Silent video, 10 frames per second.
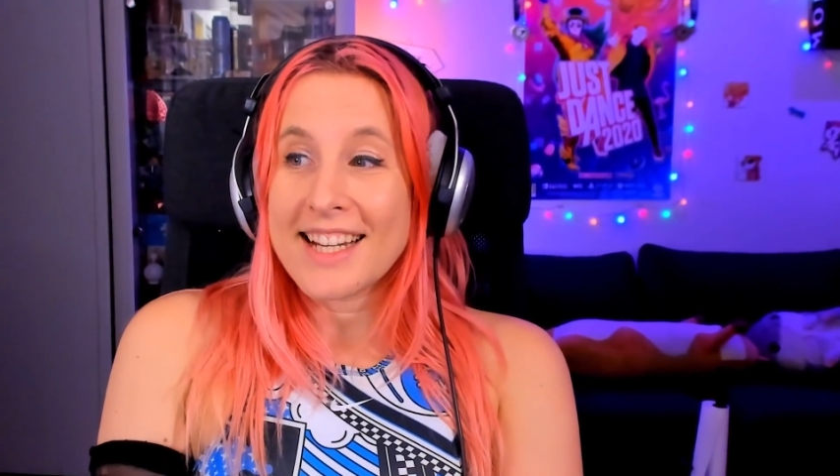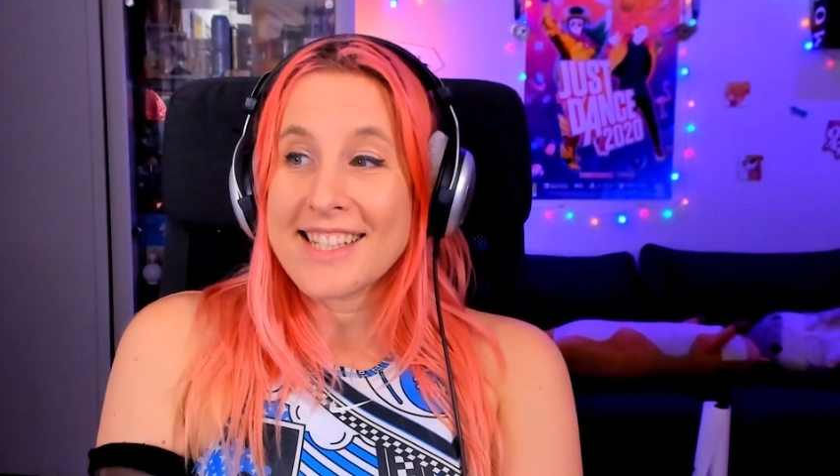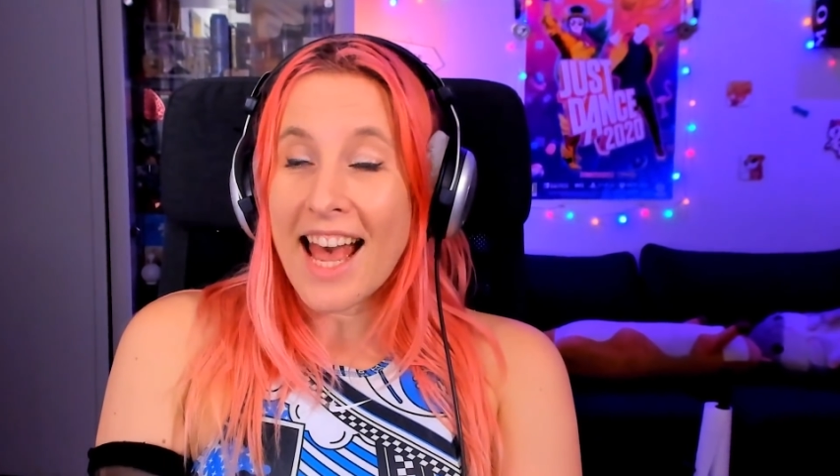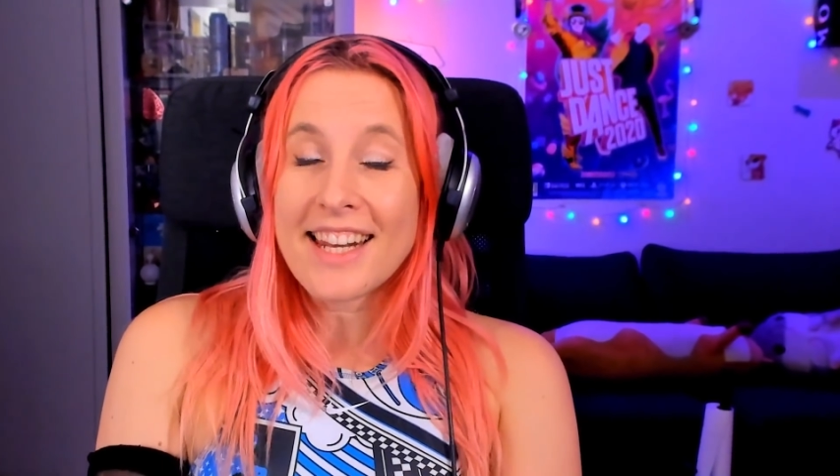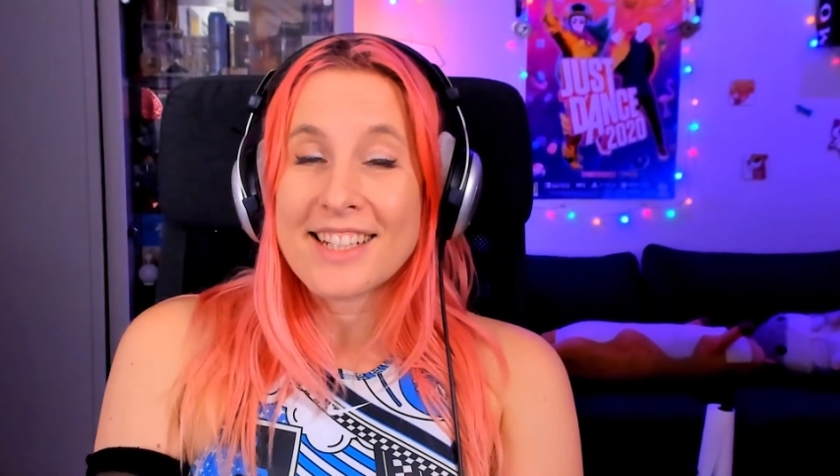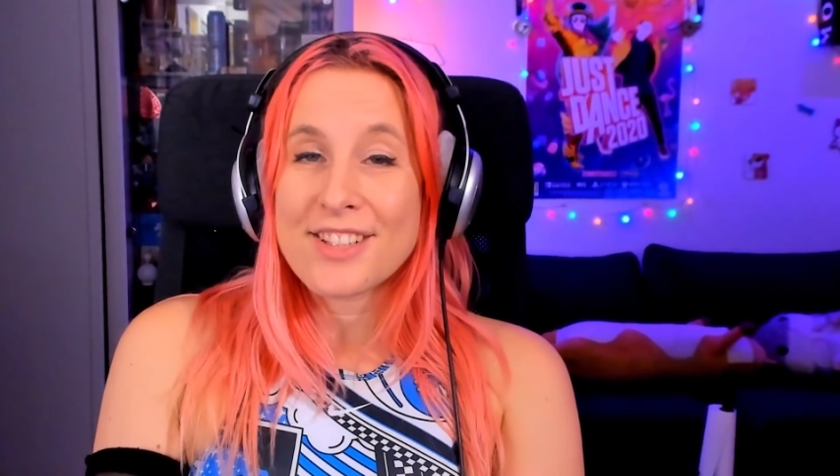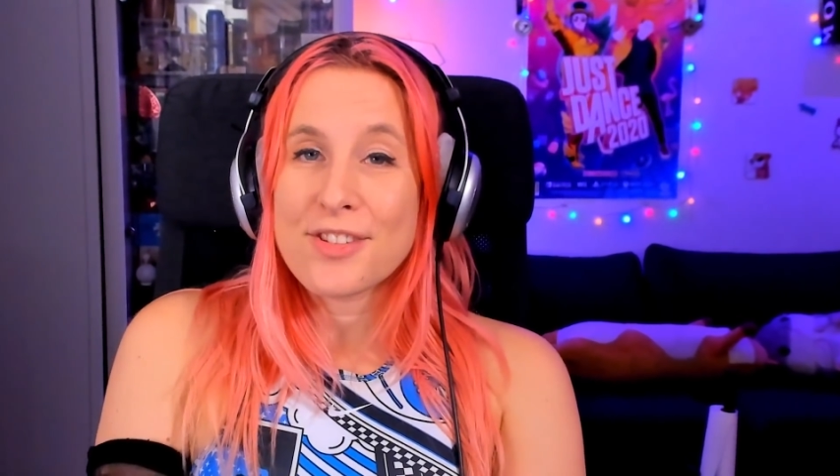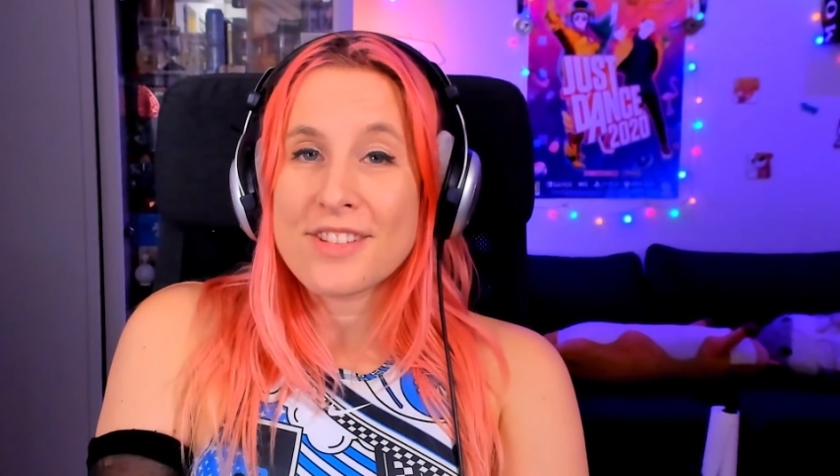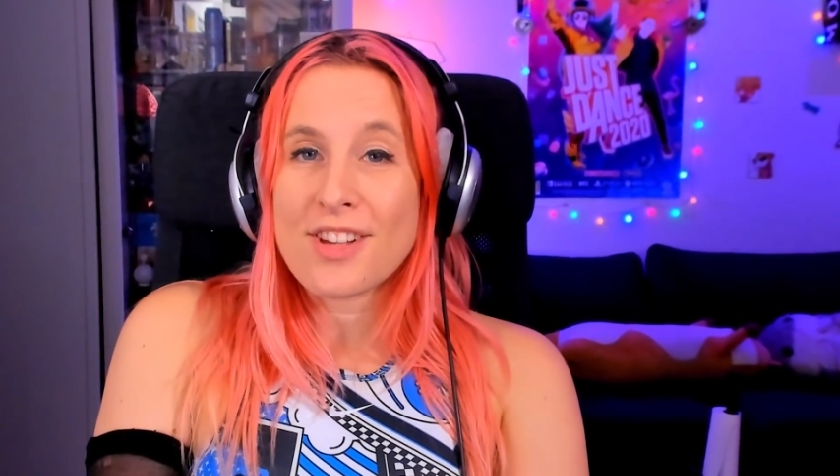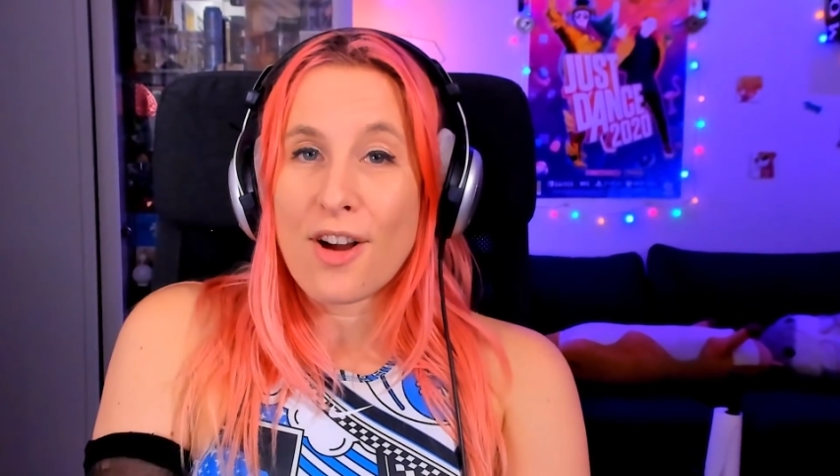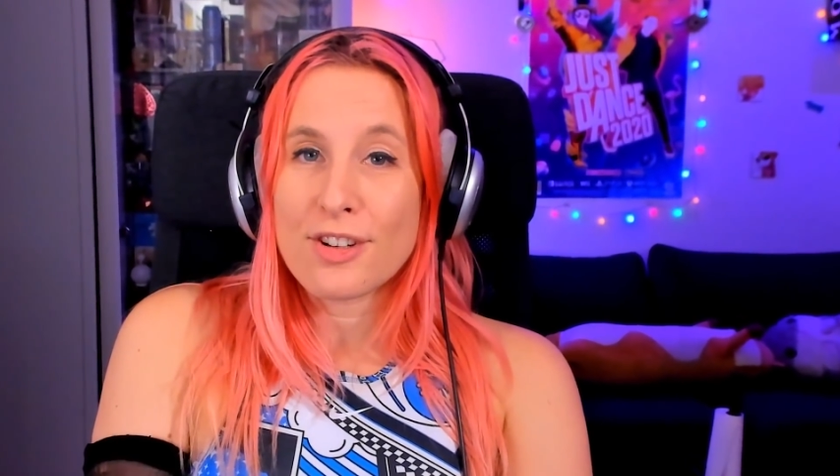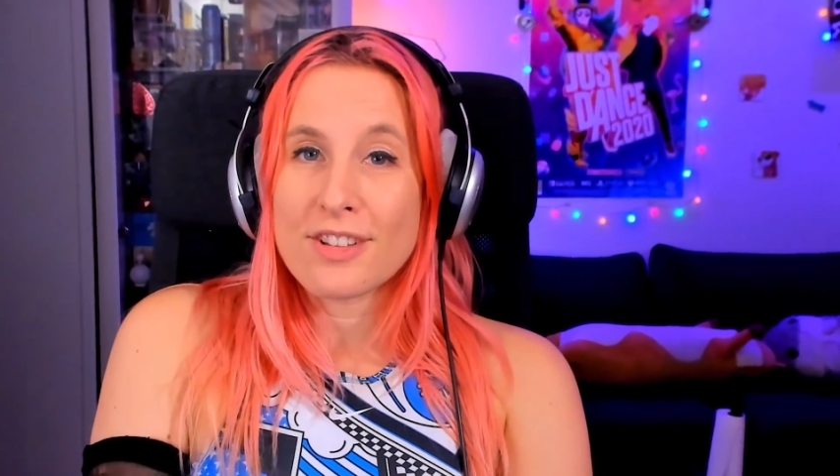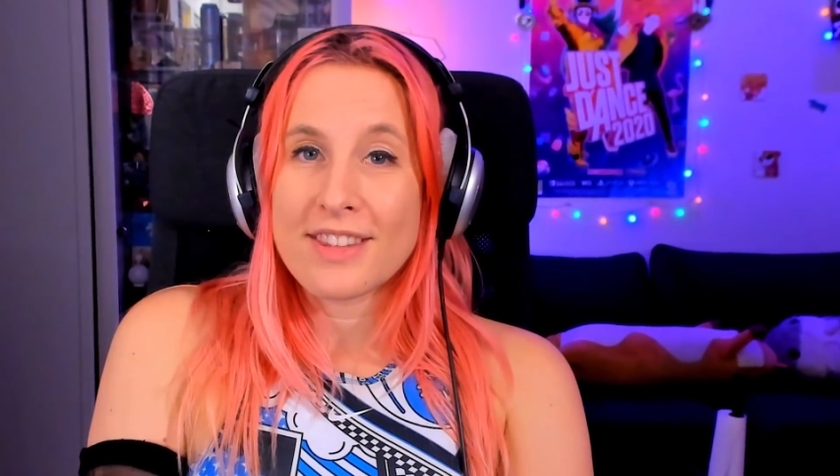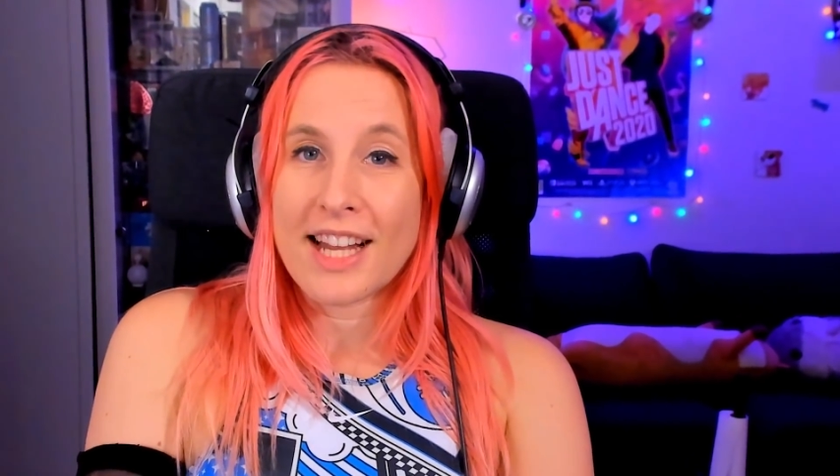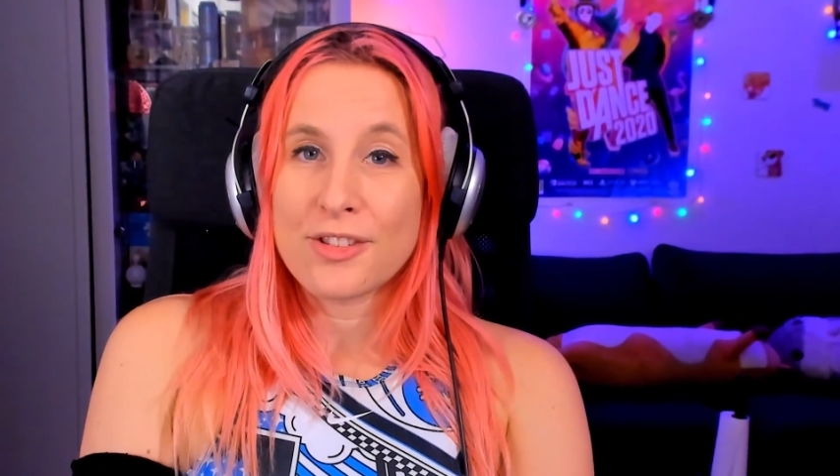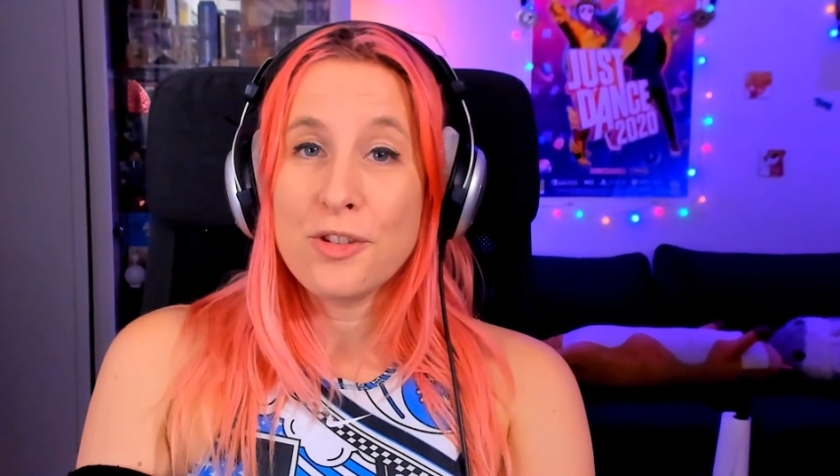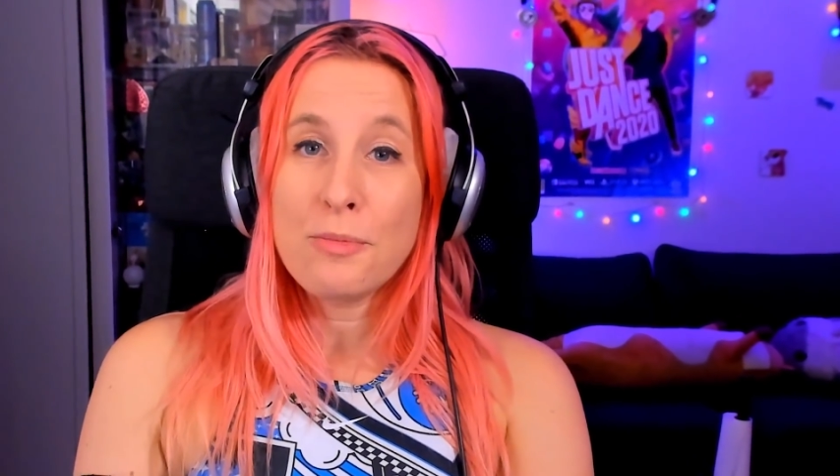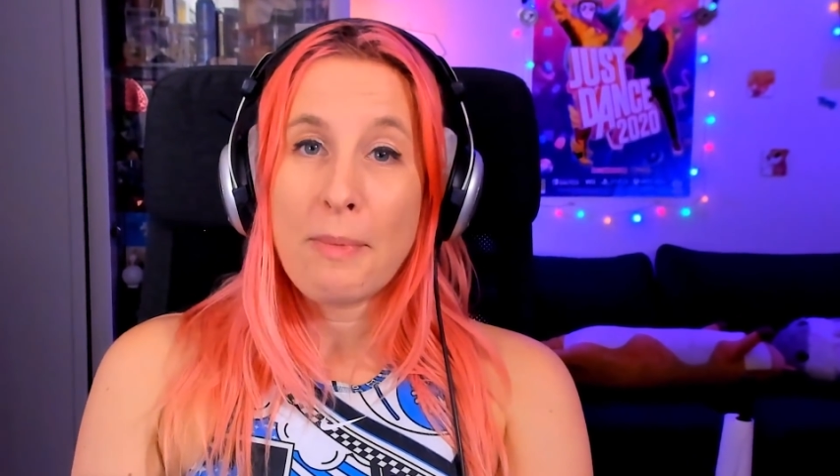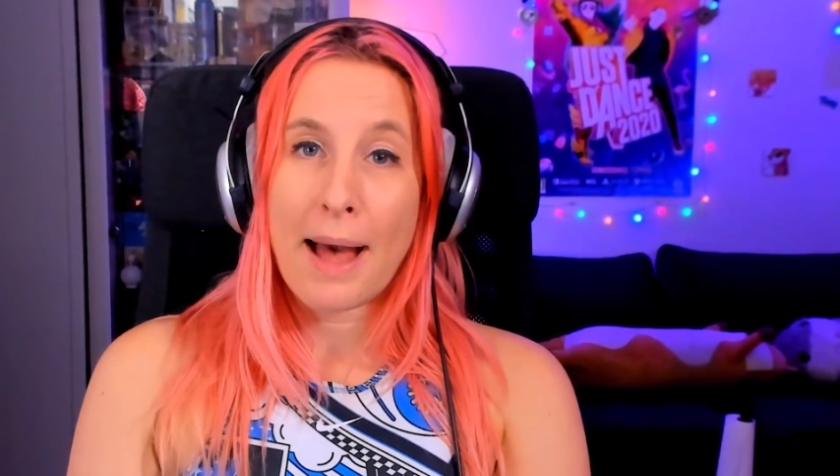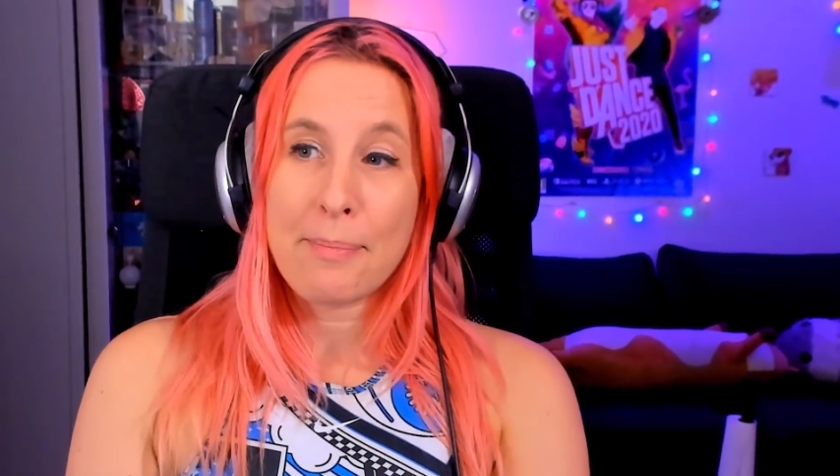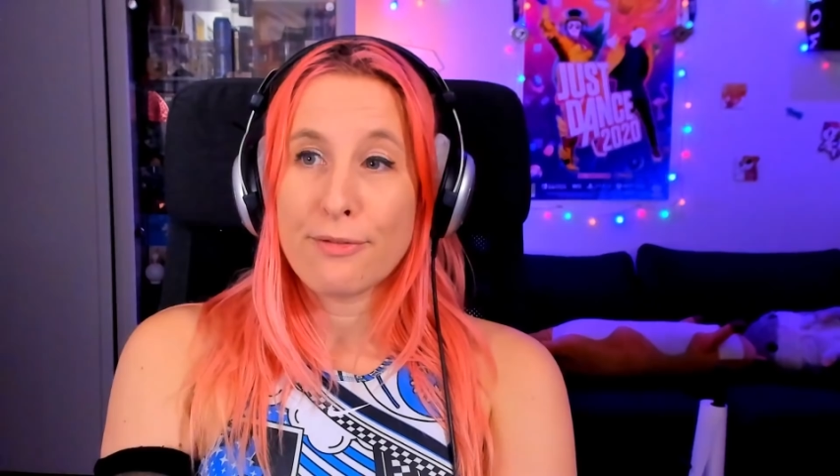excited to discover that new map,